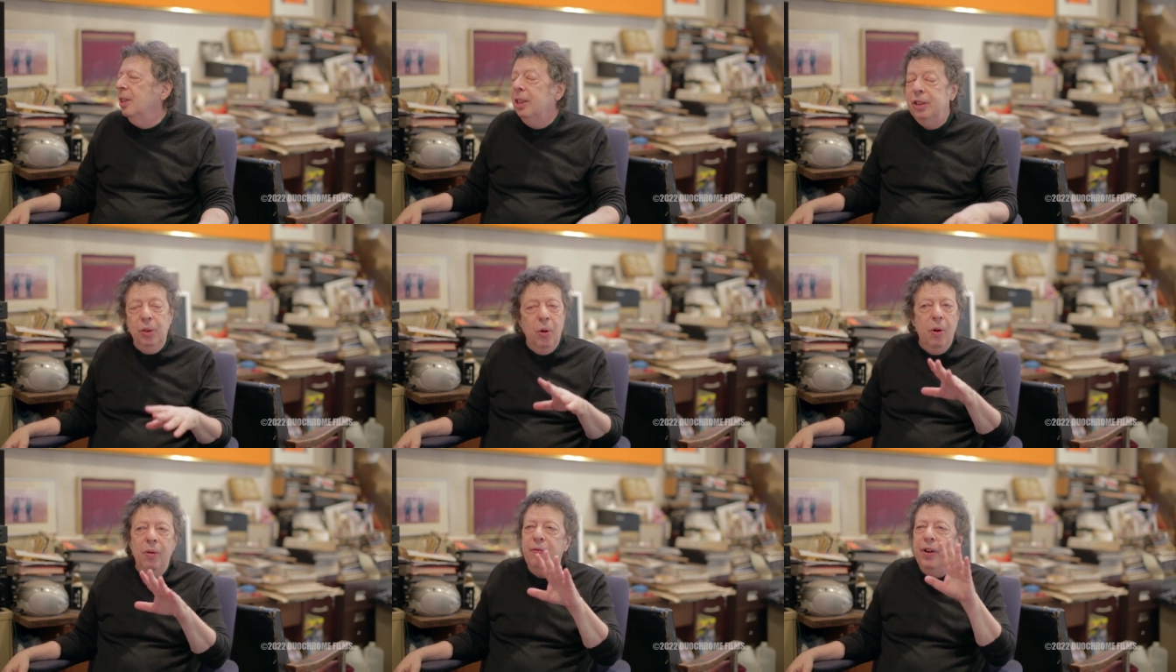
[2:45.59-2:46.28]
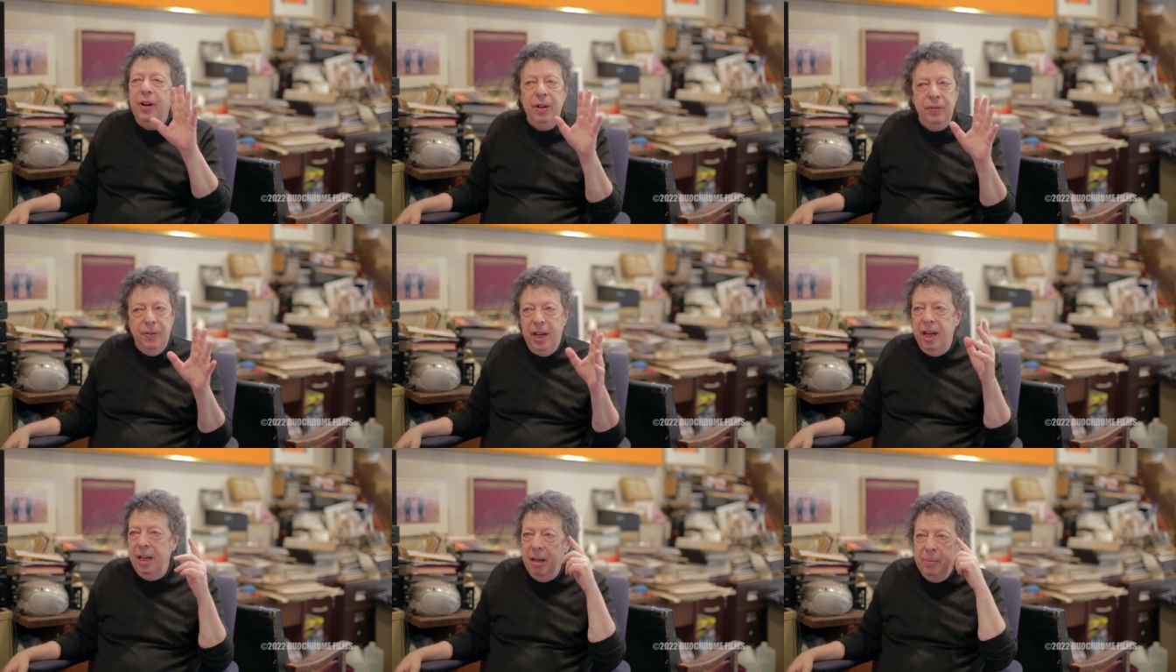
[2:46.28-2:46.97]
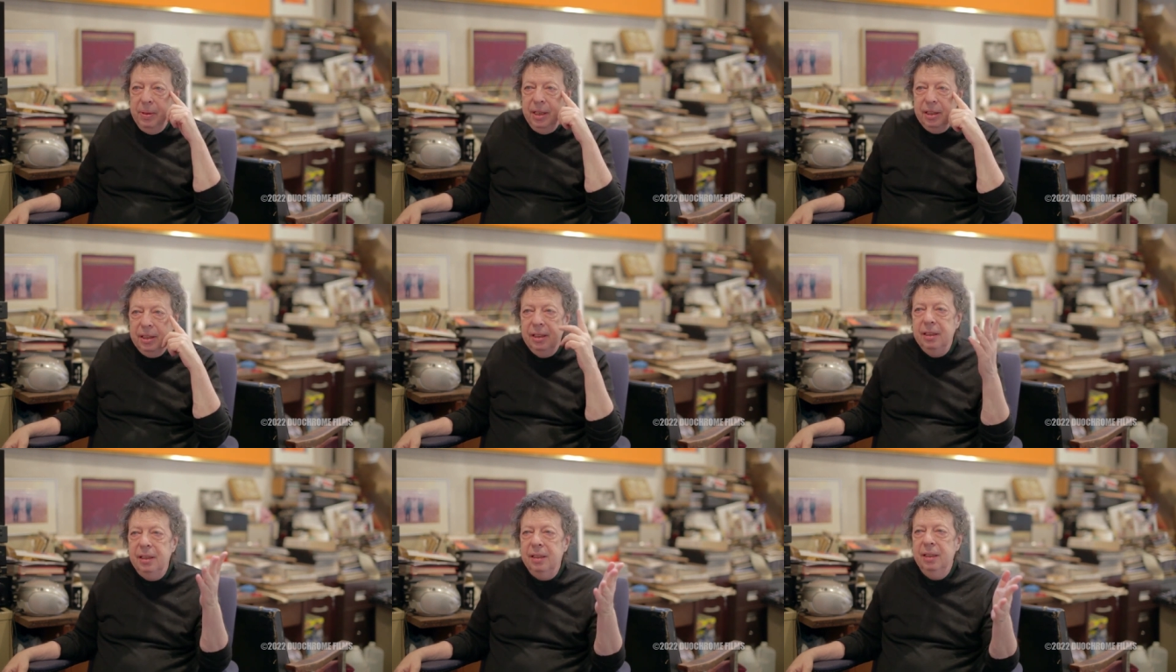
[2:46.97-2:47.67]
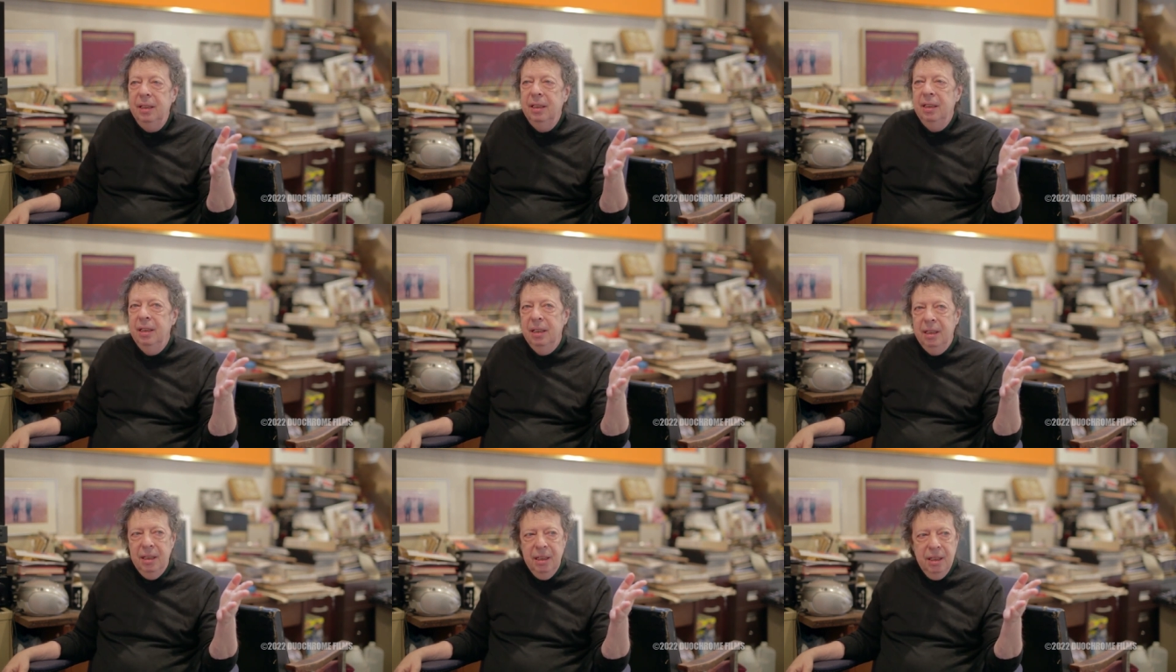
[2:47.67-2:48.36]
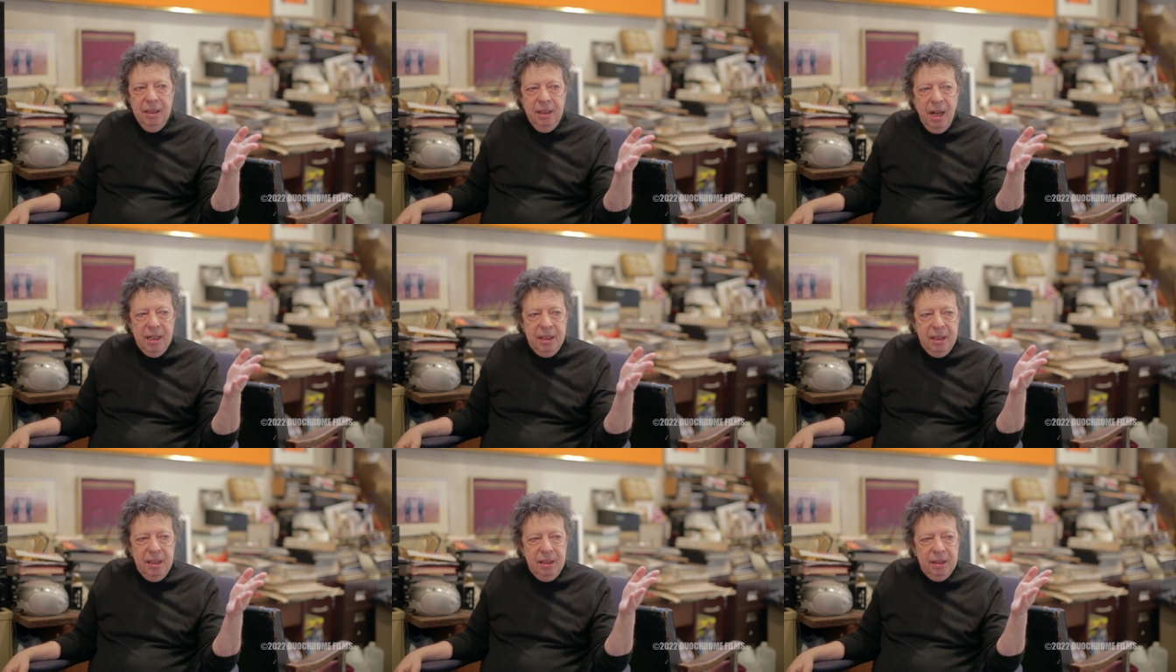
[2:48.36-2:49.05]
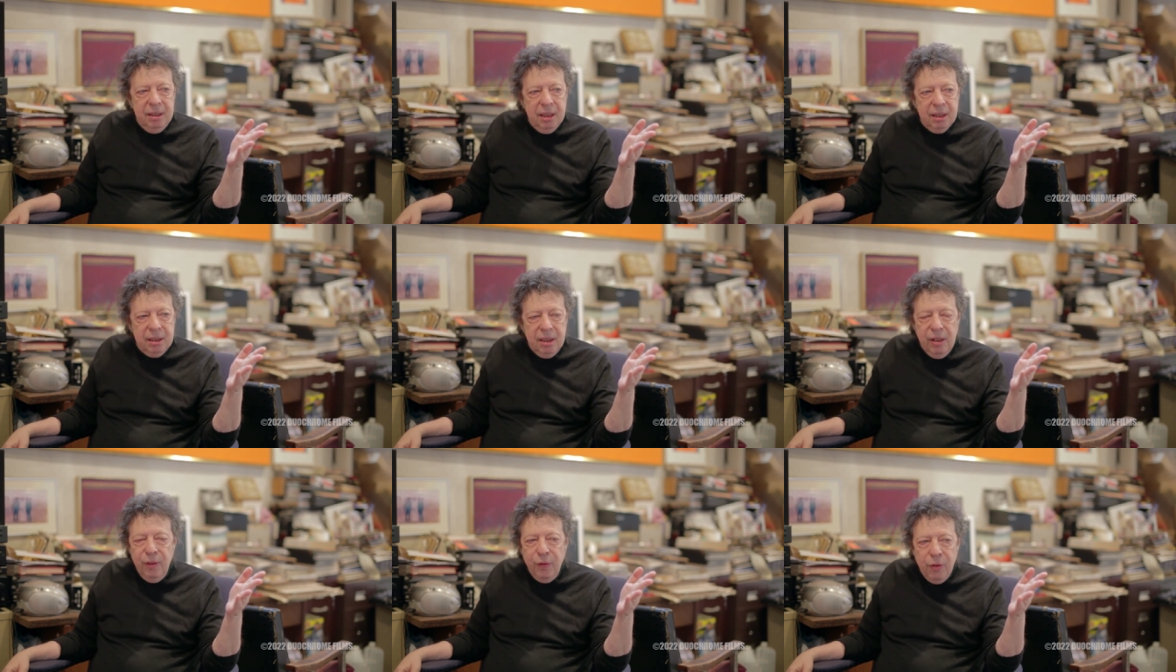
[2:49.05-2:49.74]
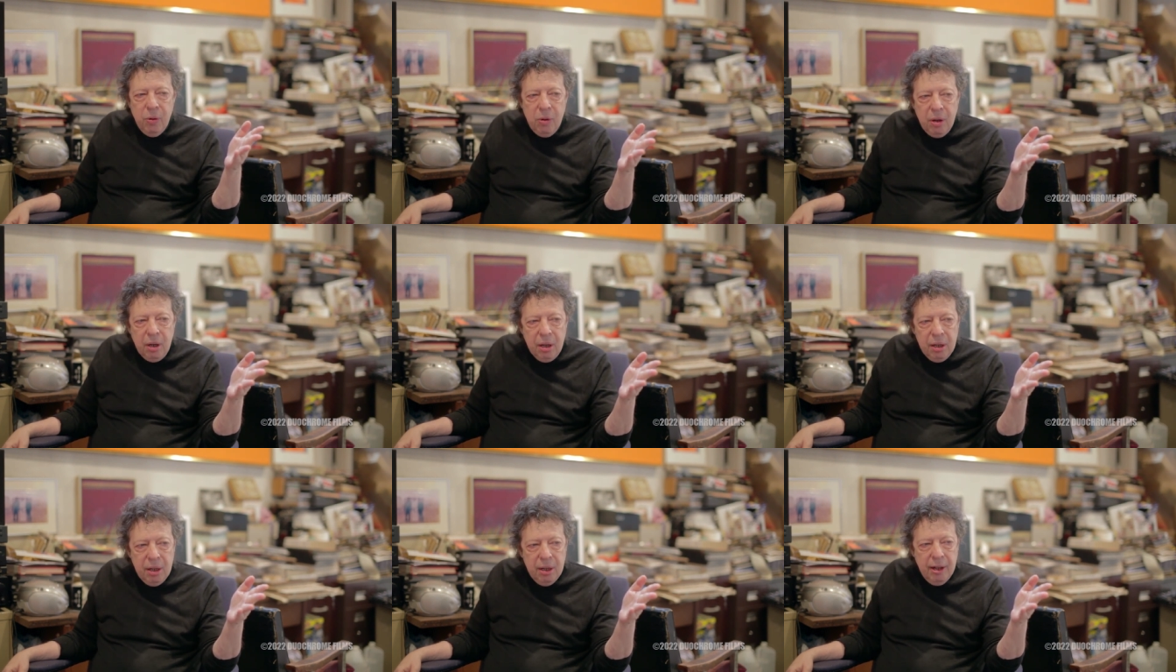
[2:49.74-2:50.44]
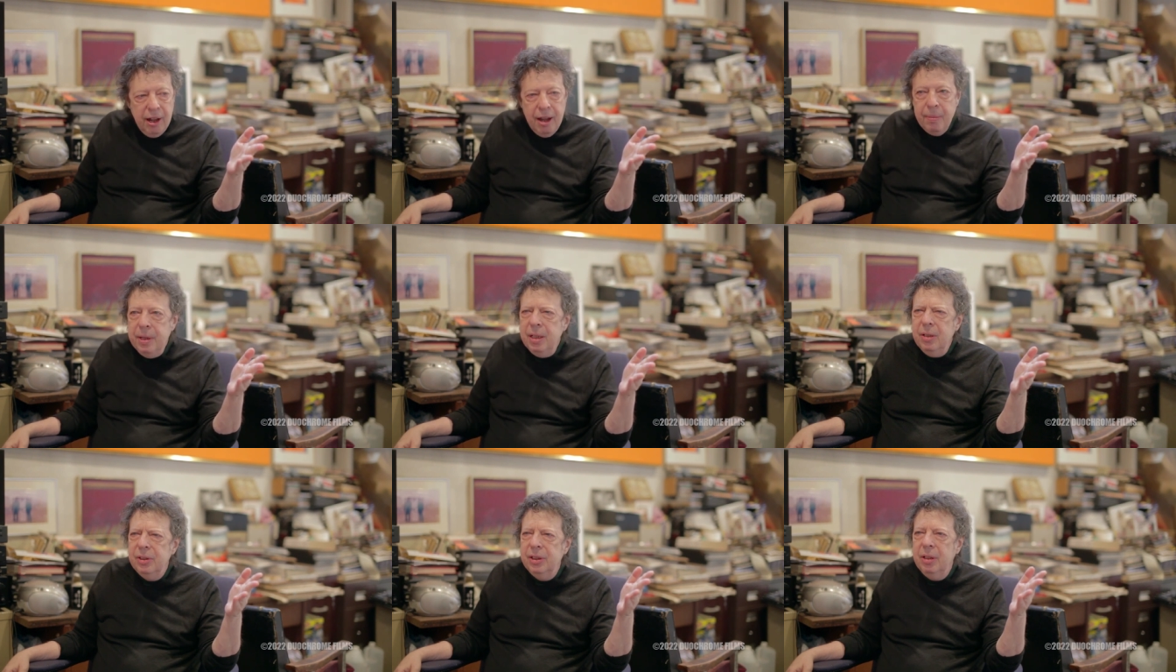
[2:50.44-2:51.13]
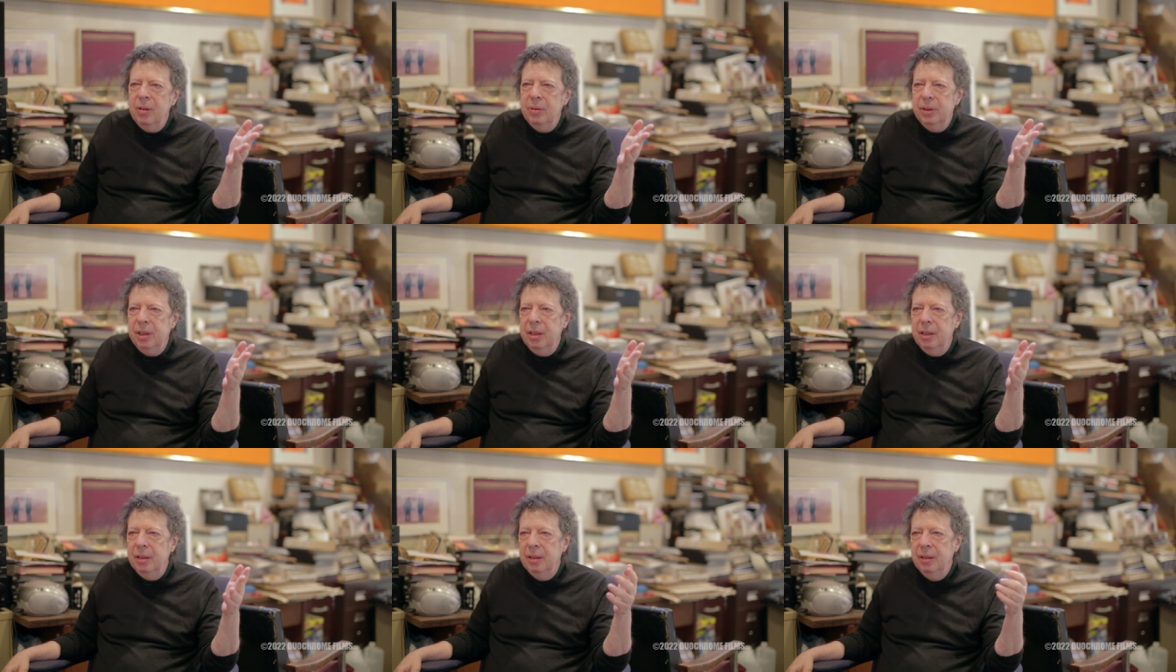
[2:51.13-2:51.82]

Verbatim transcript: It's all very vague. I mean, this is 1964. How many years ago was that?